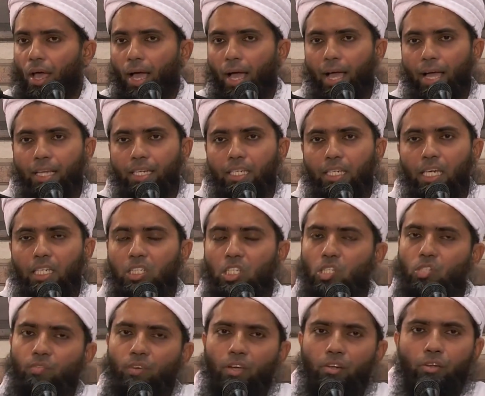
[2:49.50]
And it
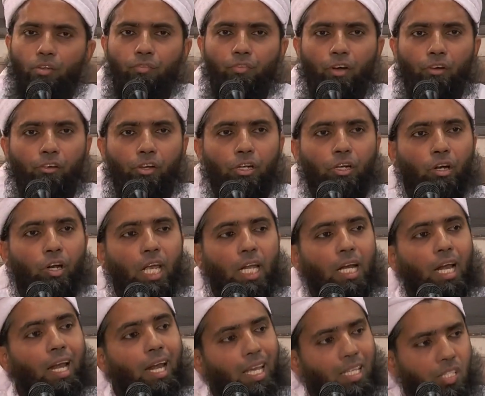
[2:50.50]
is very, very great
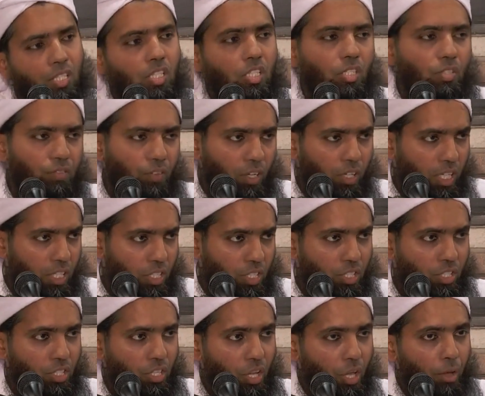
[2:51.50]
lessons for us,